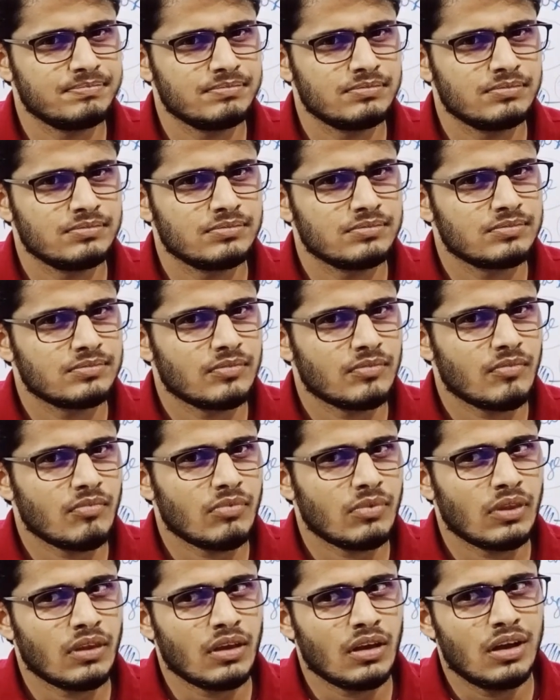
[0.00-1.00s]
The
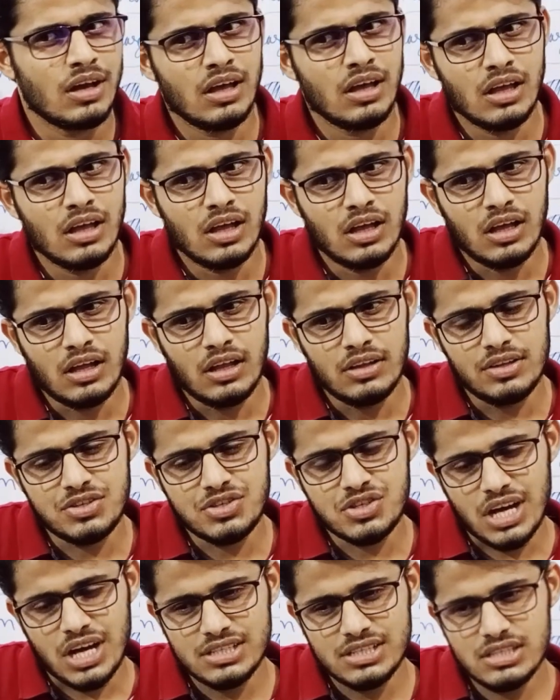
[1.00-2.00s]
charges can have
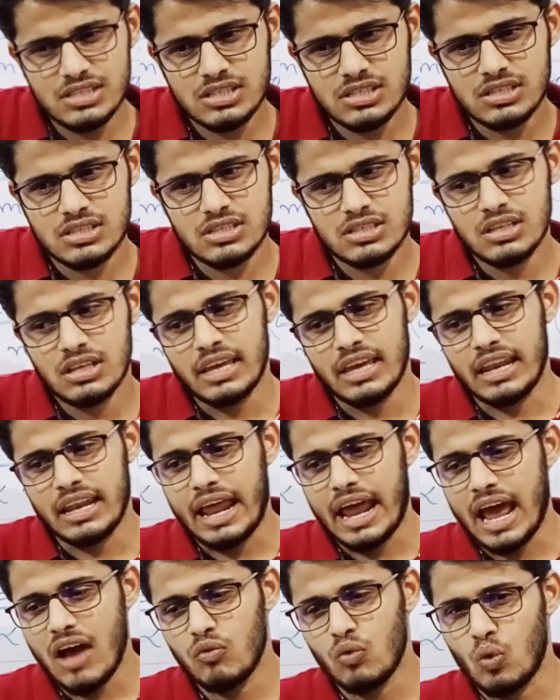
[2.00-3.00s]
only a
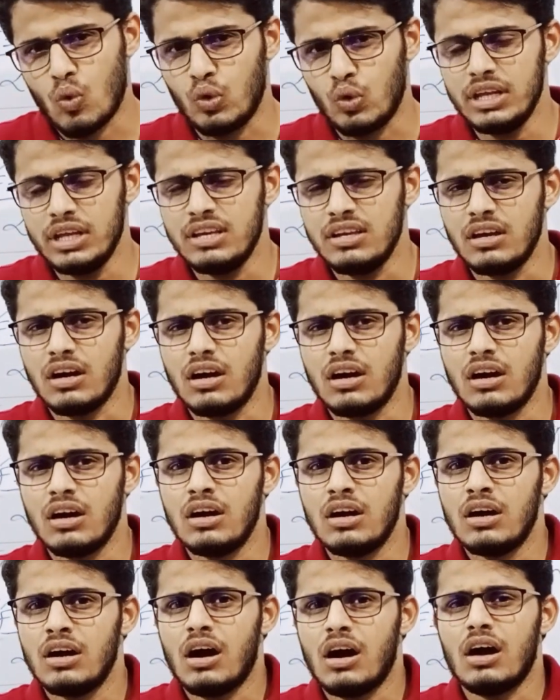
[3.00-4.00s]
single
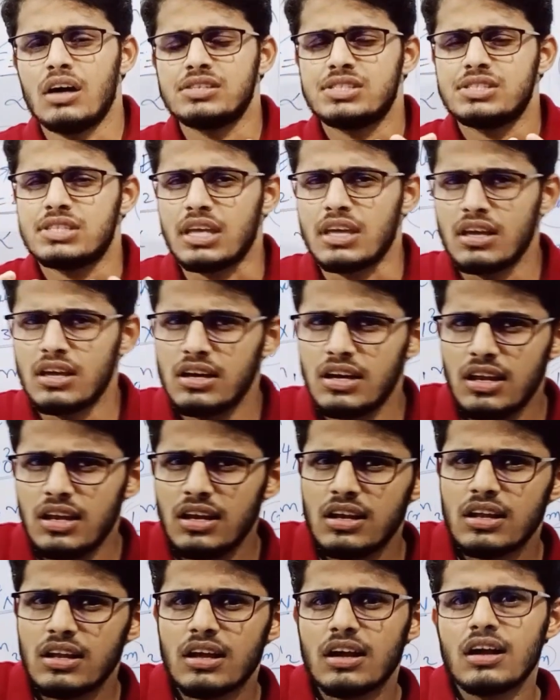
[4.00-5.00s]
kind, or
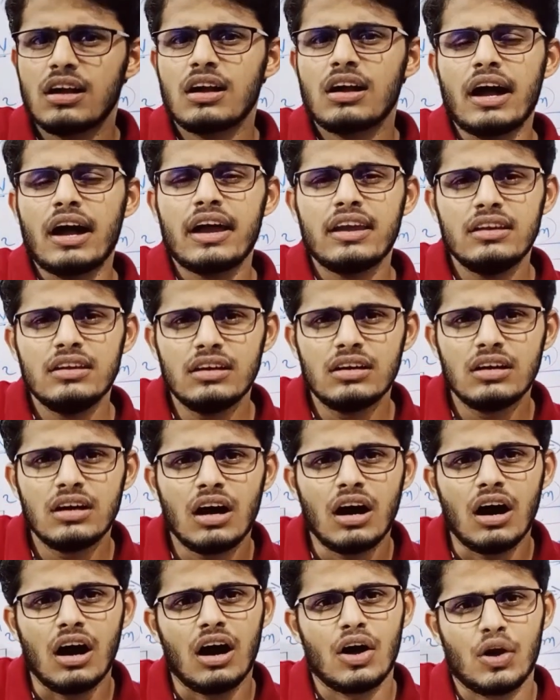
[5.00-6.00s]
two kind of
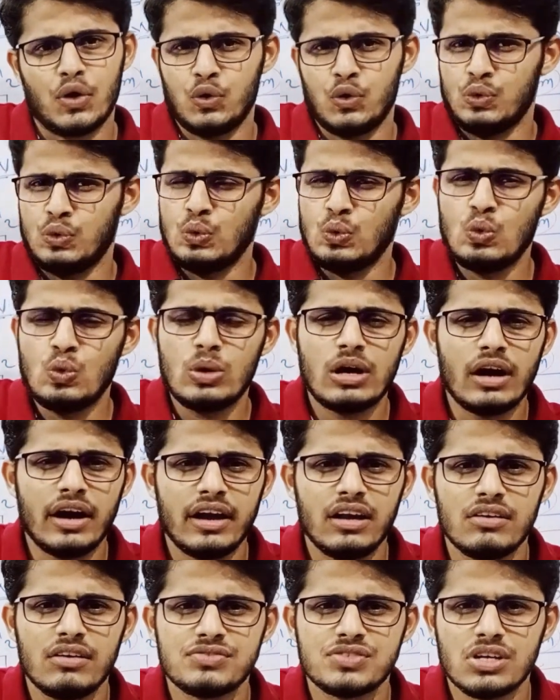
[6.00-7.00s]
charges will be there, or
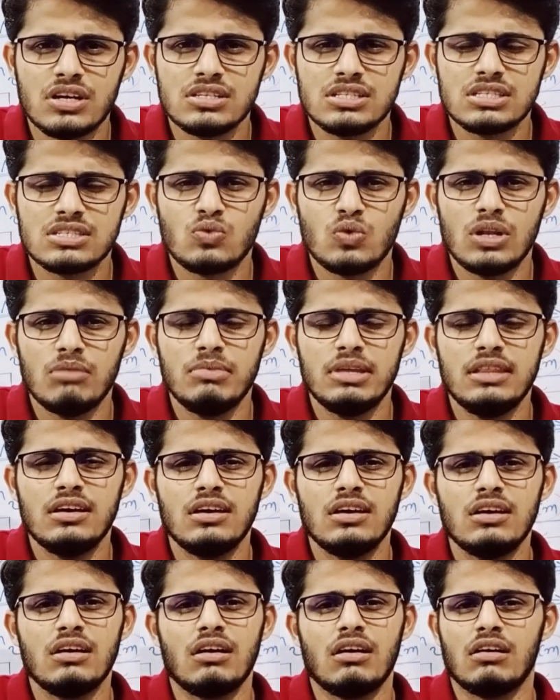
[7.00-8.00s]
three kind.
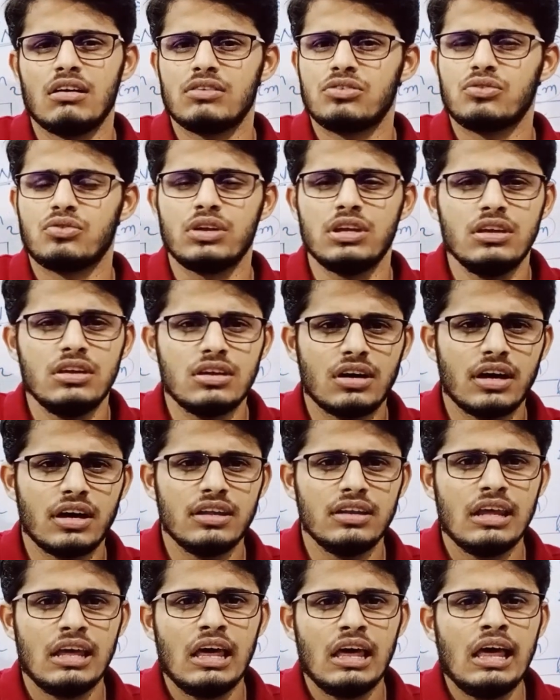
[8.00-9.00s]
Let's find out
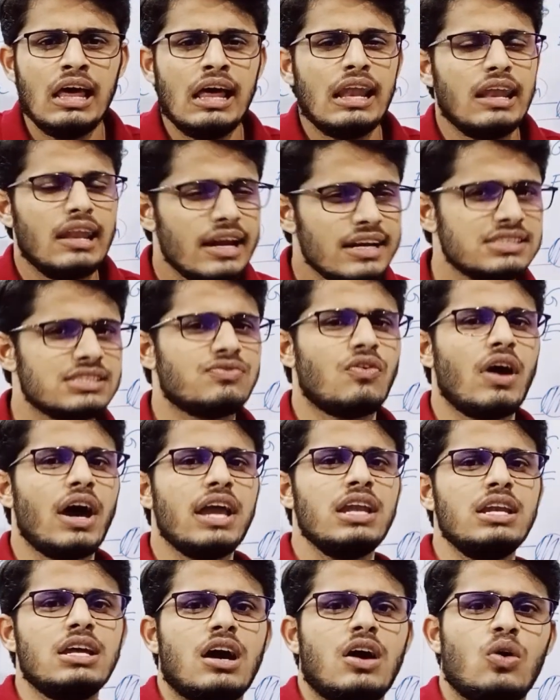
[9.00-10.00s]
in the next
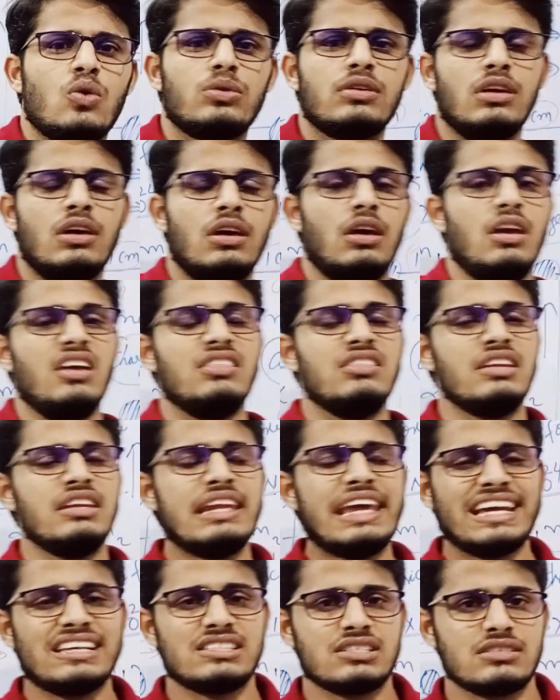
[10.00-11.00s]
lecture.
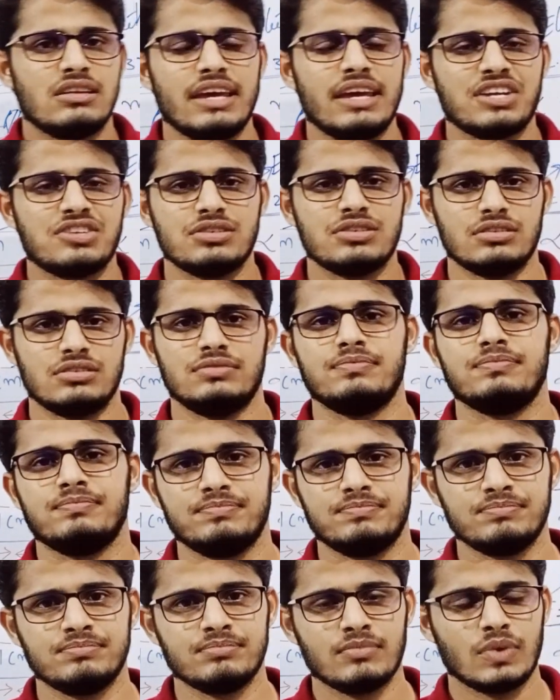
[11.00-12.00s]
Okay, so
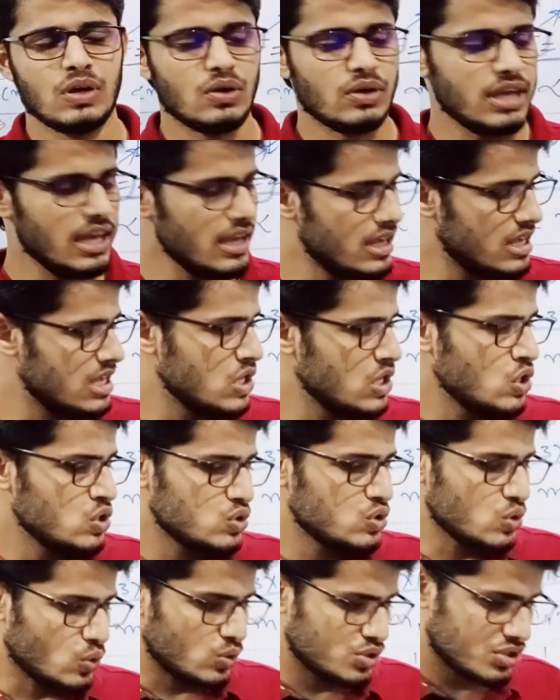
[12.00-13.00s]
stay tuned
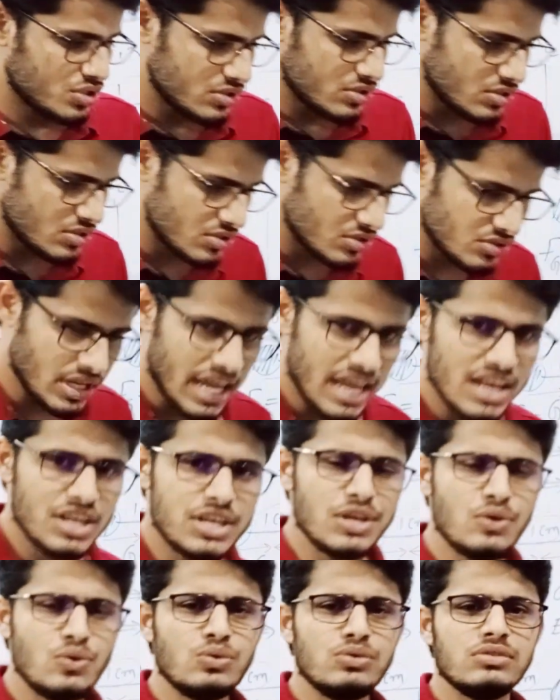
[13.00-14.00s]
till then. Thank you
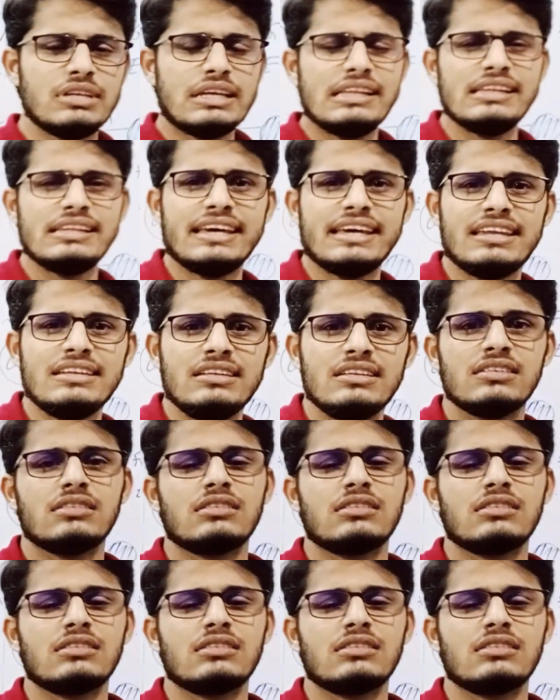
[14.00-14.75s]
so much for watching.